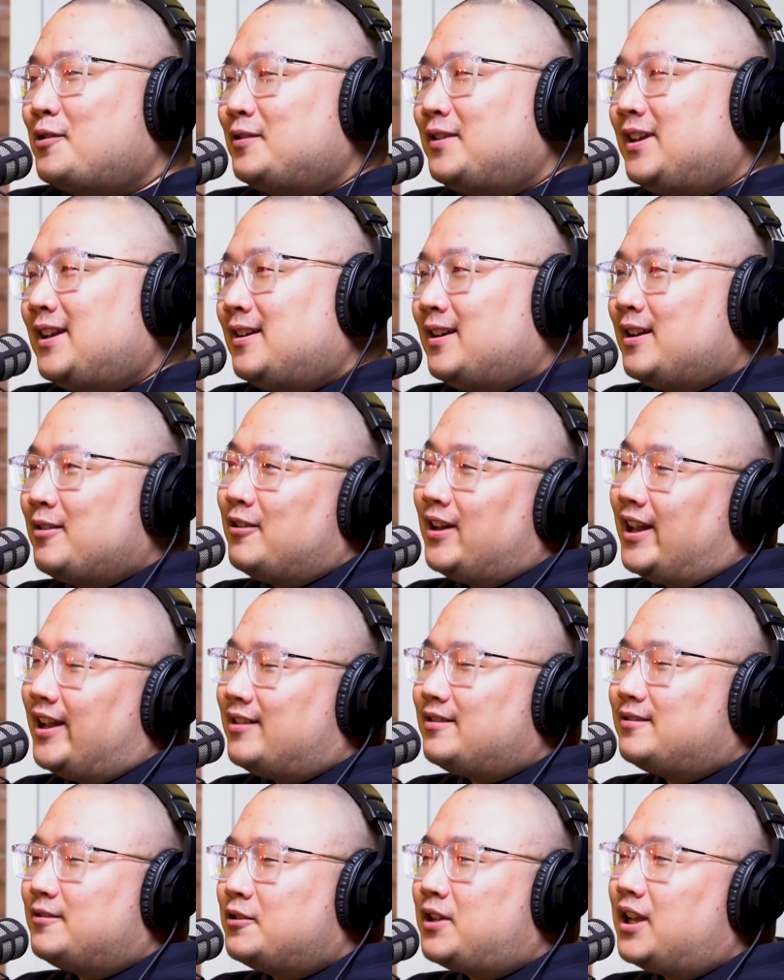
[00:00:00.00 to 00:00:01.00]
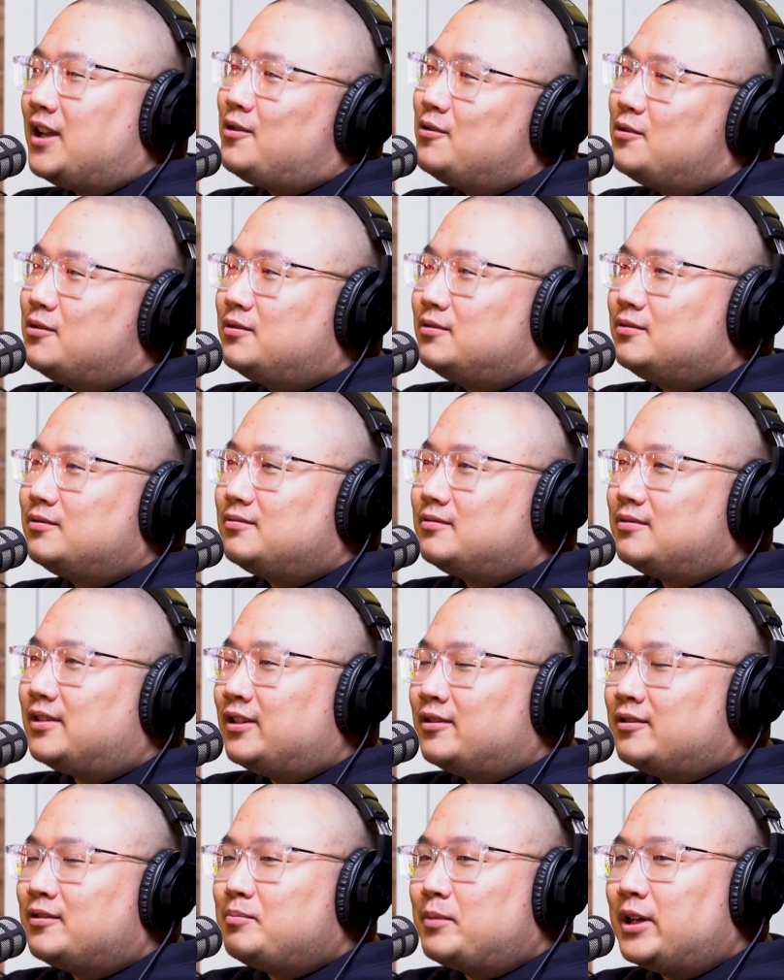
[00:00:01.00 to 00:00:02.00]
So they were like, okay, cool,
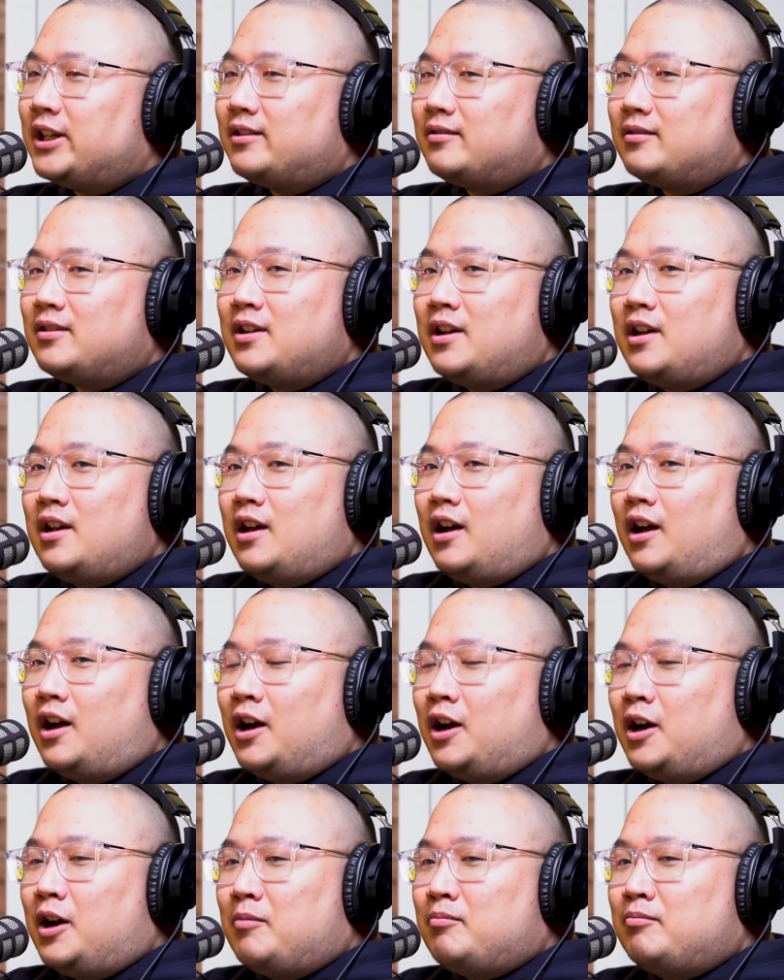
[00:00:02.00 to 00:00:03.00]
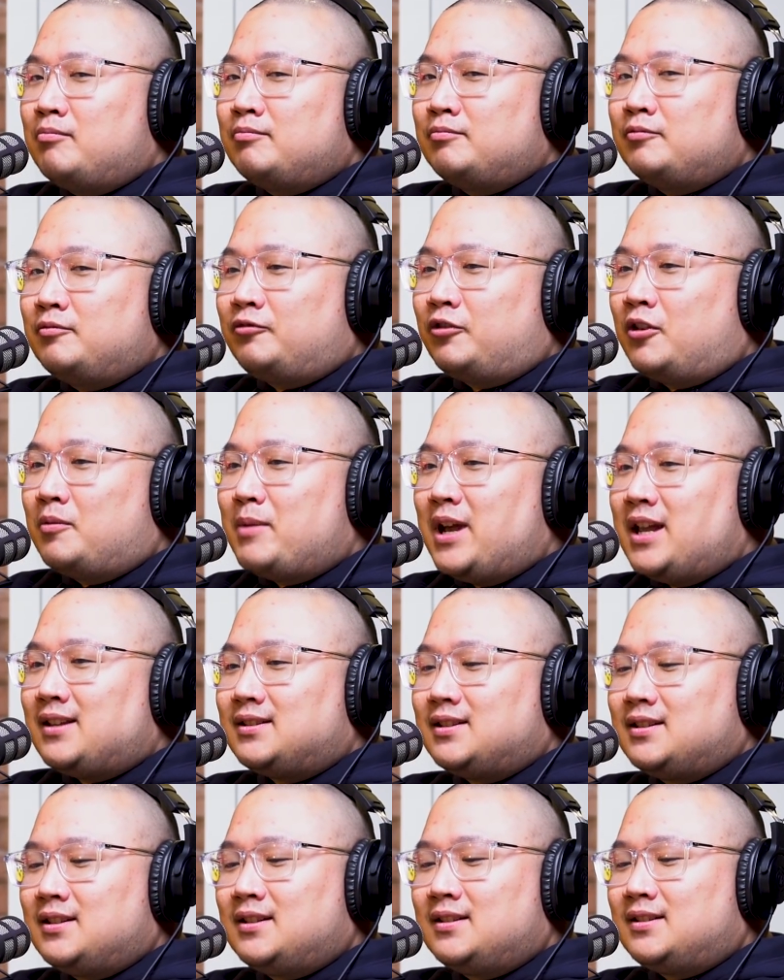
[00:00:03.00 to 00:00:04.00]
But from
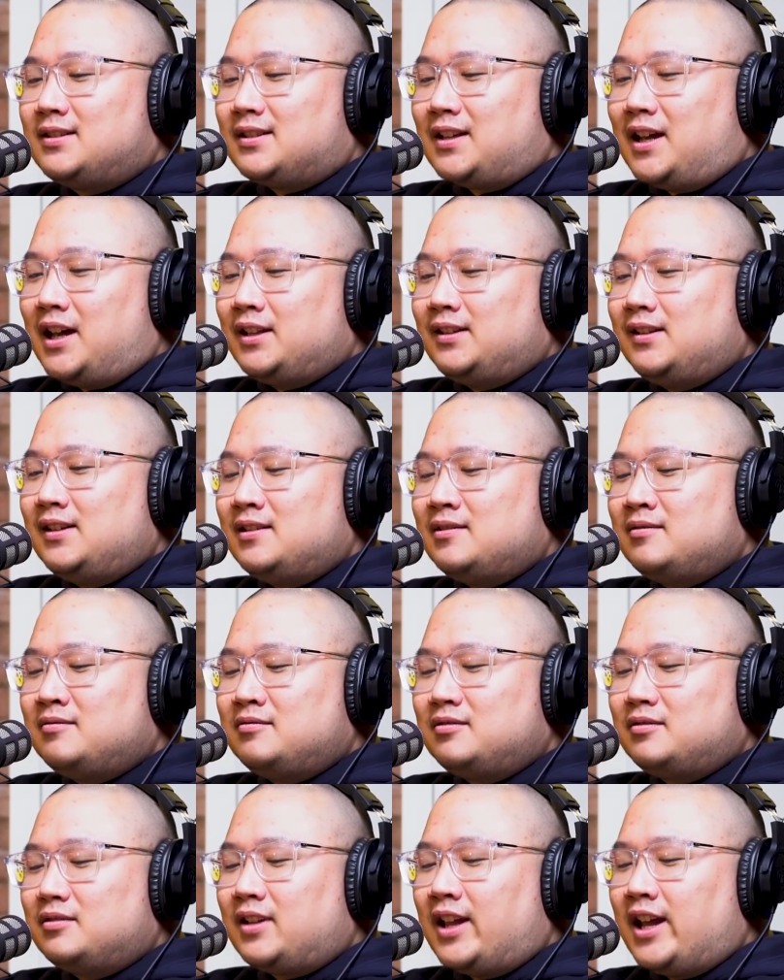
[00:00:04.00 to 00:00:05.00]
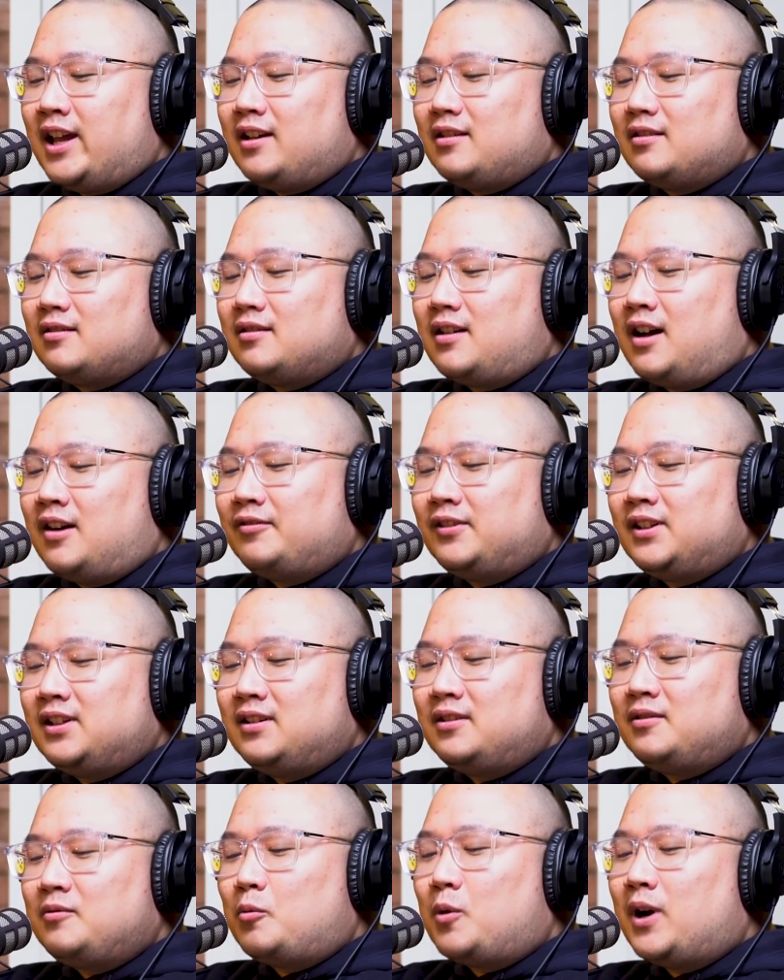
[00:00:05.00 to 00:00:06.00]
Masses, I think like
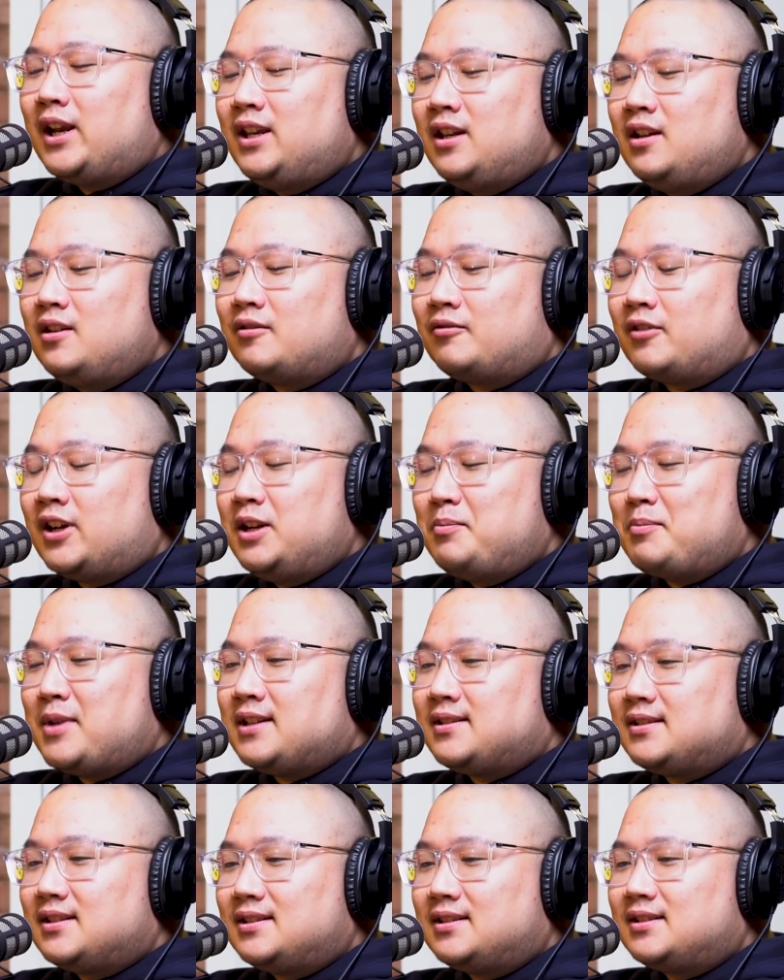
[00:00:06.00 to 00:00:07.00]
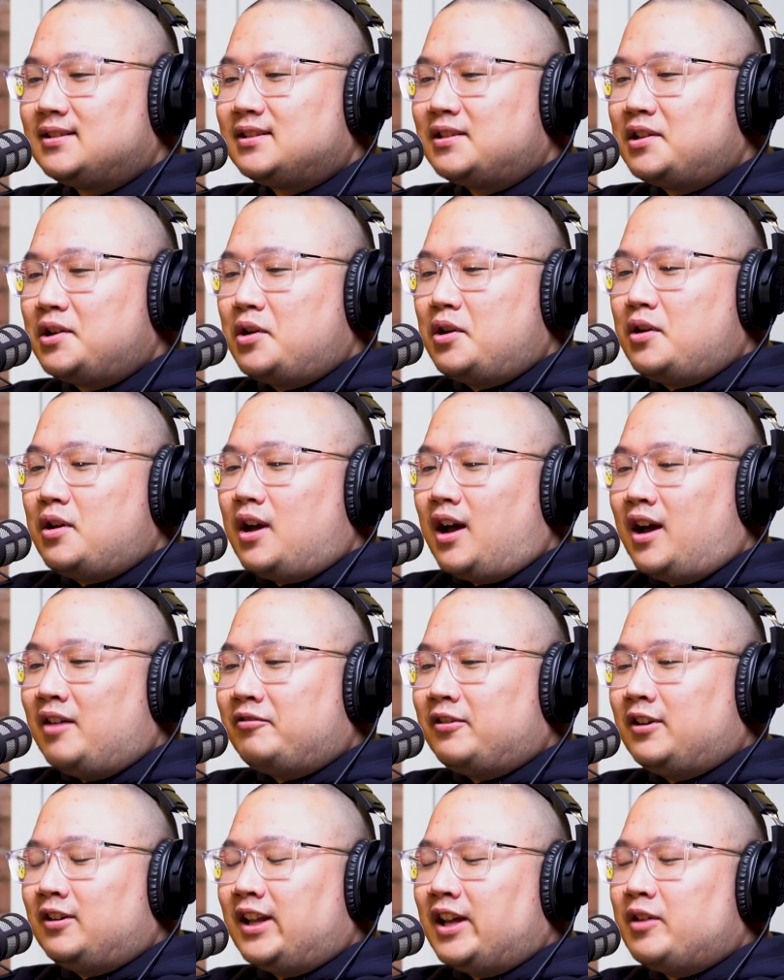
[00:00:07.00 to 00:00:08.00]
after 1 year of running Masses,
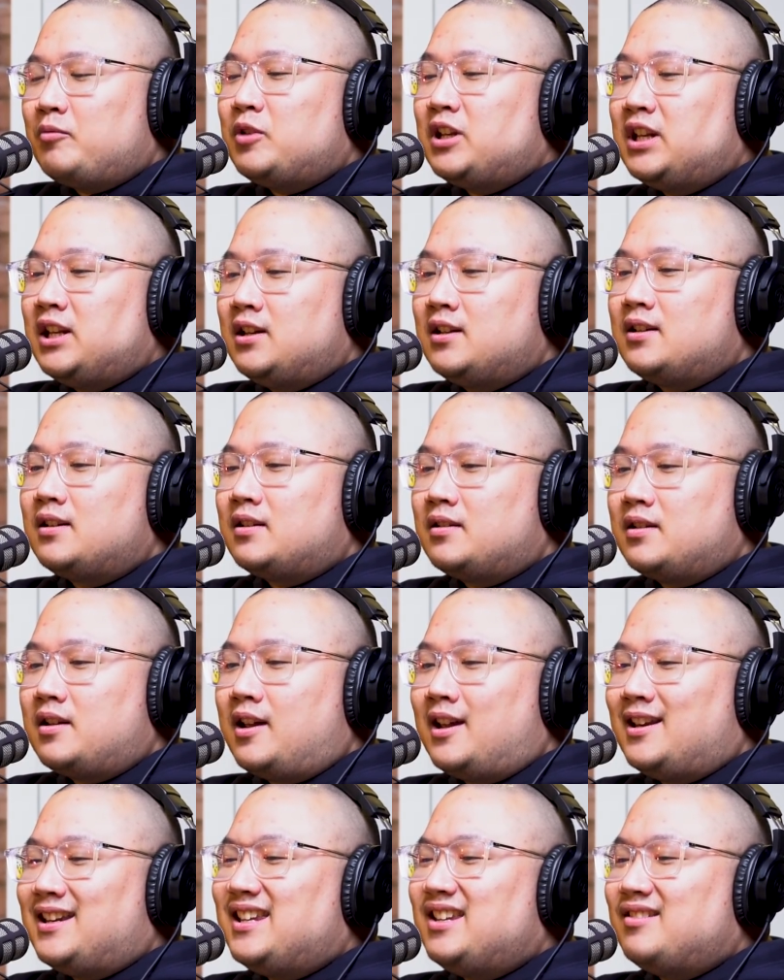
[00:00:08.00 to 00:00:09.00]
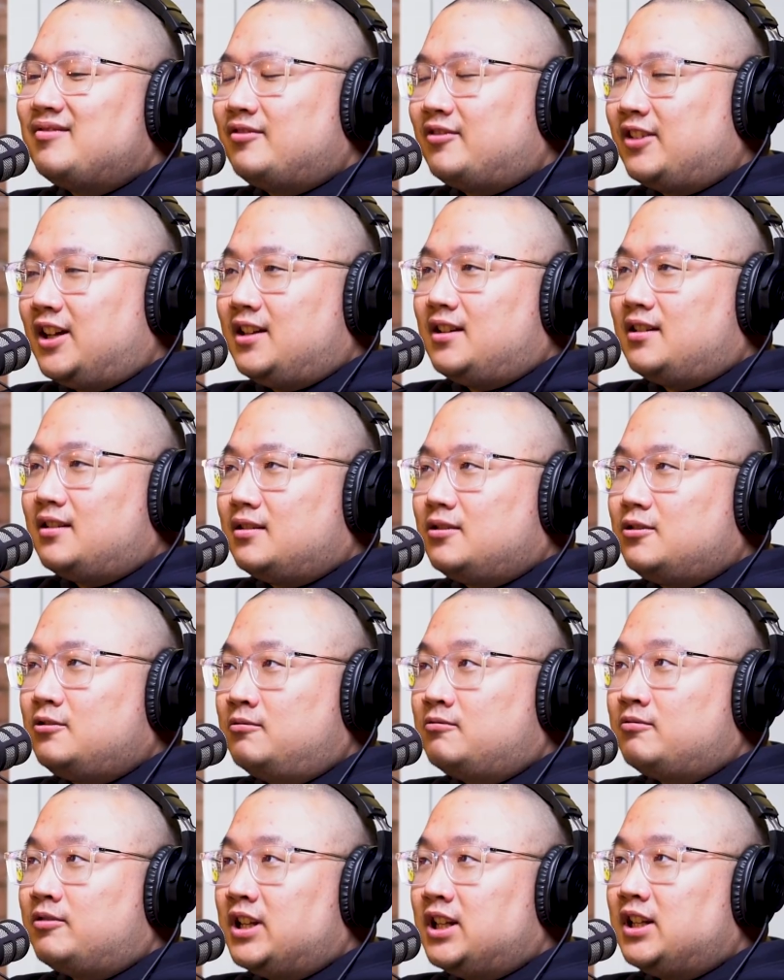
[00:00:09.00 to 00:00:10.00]
I felt like we needed an
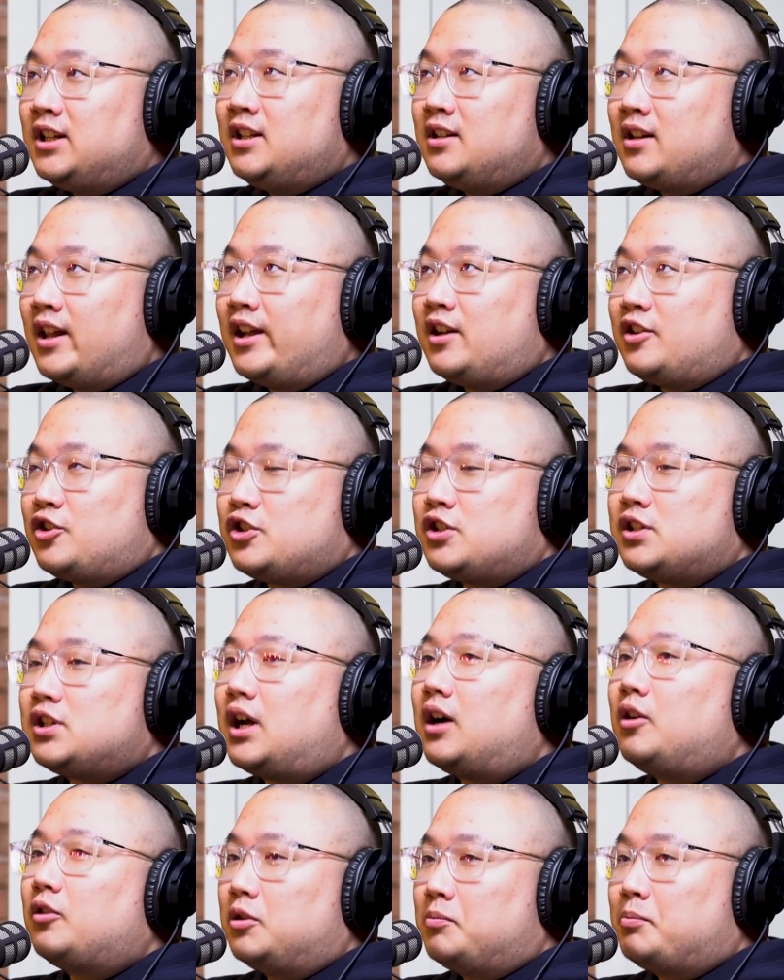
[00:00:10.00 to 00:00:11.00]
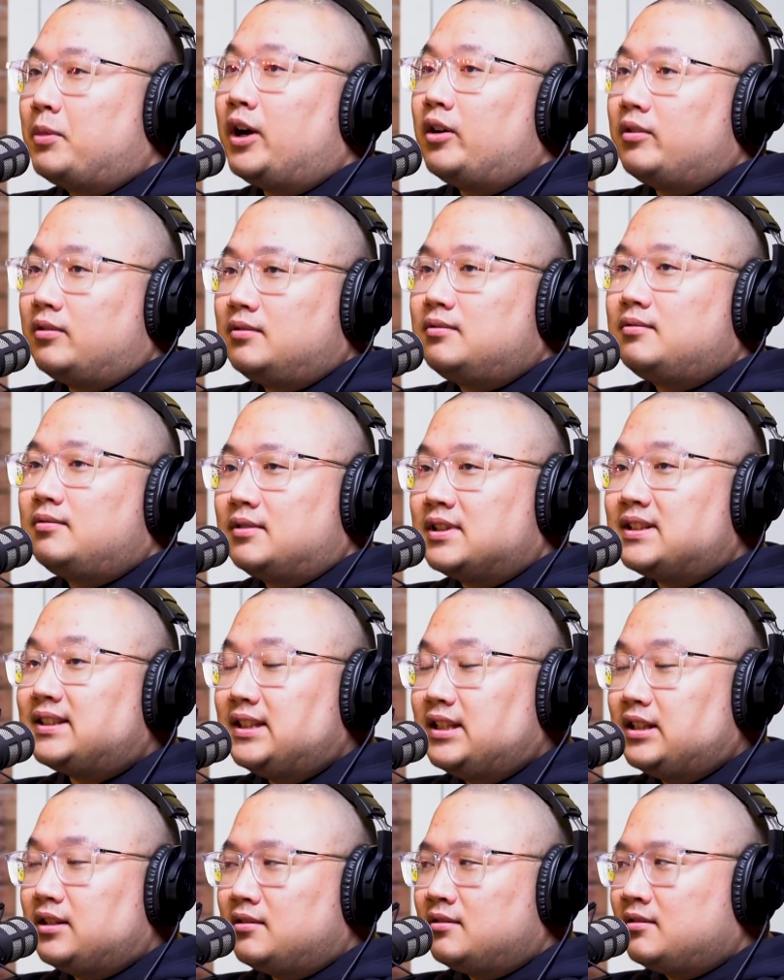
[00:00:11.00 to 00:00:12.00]
event to really like shout about the
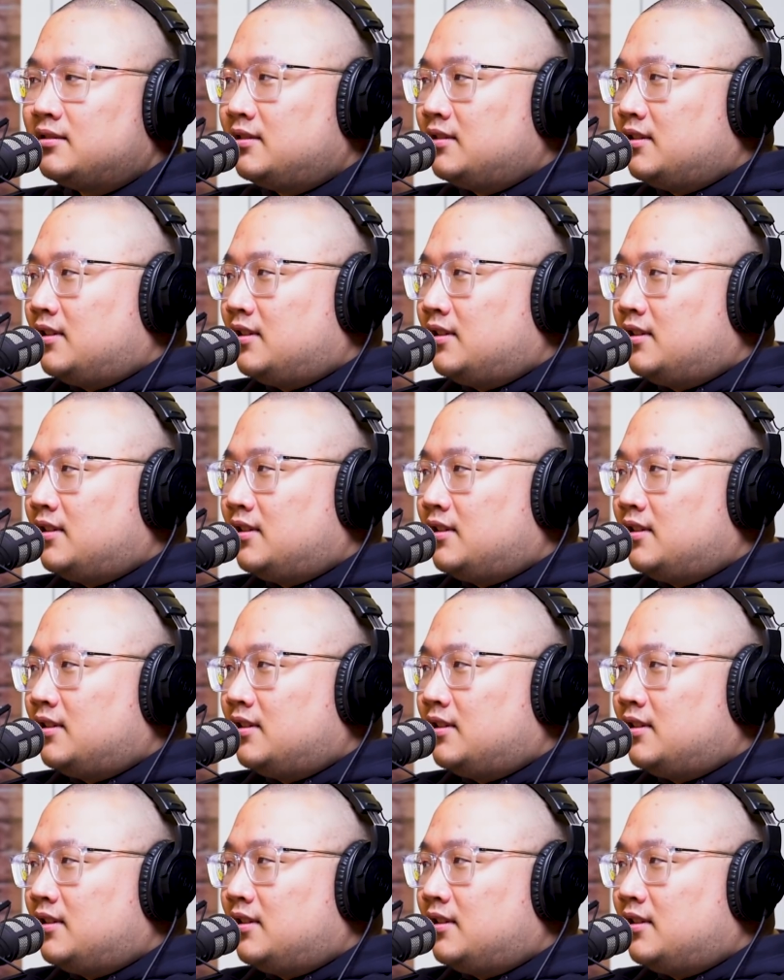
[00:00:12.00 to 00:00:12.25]
scene.